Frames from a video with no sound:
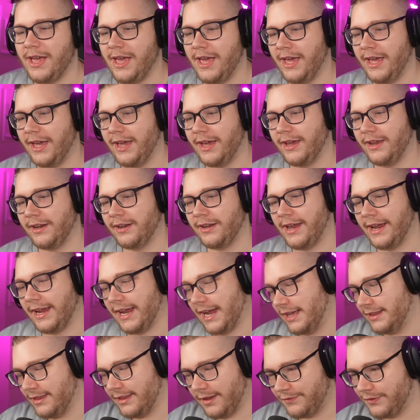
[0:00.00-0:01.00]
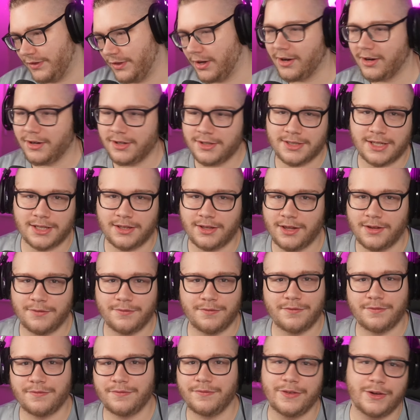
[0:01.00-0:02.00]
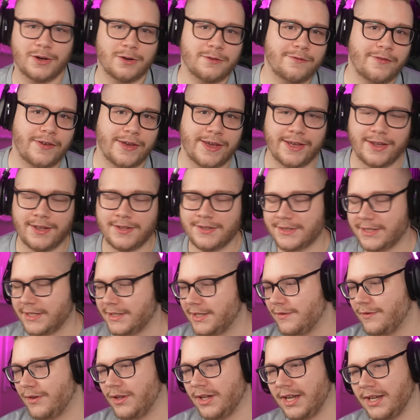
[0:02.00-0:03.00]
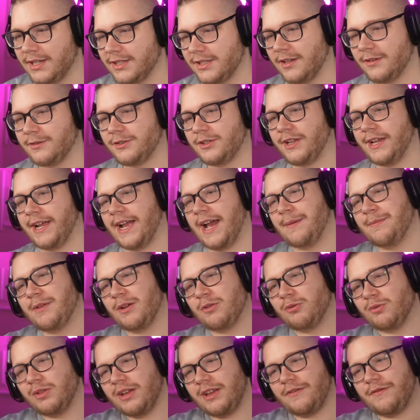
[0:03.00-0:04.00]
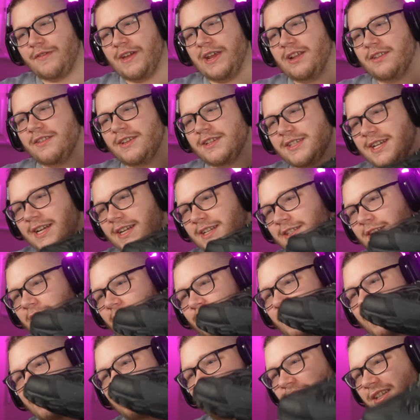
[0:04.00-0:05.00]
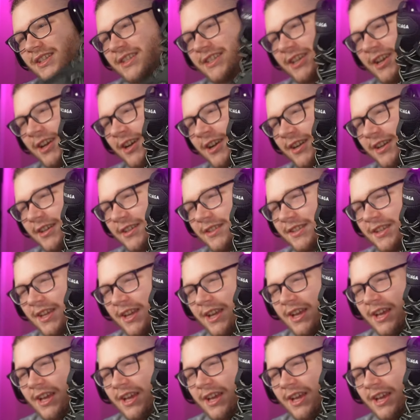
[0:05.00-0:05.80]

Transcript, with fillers: And like I love Dunks, I love, you know, Vans, I love all that kind of stuff. So like I'm not really a fan of this kind of stuff, like Balenciagas.